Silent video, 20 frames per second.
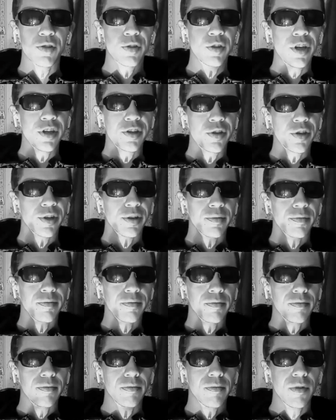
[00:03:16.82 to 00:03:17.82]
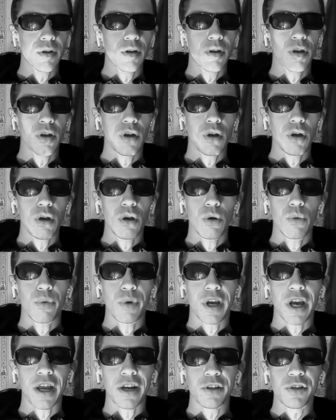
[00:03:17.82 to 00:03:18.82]
Because listen,
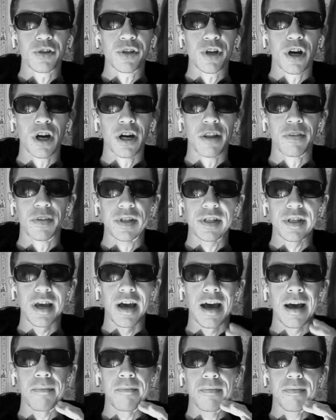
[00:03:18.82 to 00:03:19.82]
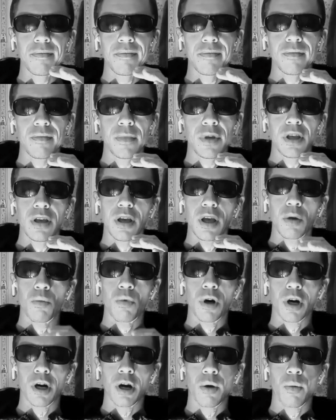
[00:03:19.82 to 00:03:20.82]
we got to start at the top
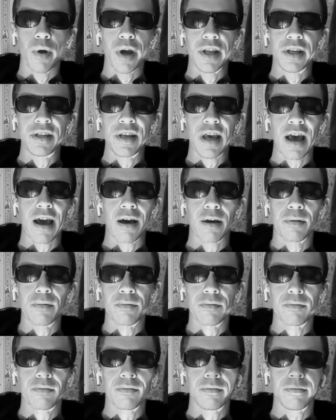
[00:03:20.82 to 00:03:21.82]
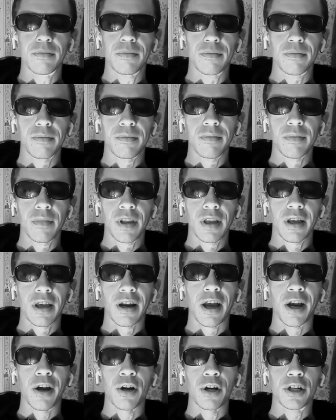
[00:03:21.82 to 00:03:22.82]
and work our way down.
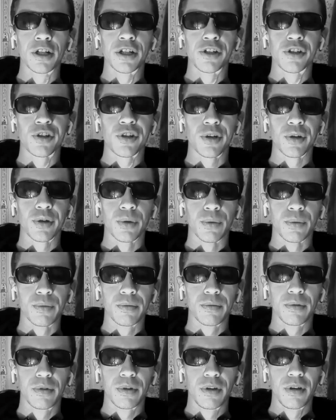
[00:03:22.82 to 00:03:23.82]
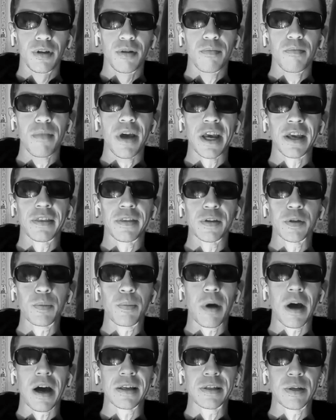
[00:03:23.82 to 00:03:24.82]
And I urge you, make
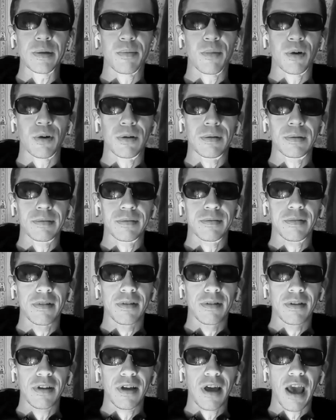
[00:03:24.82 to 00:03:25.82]
this possible.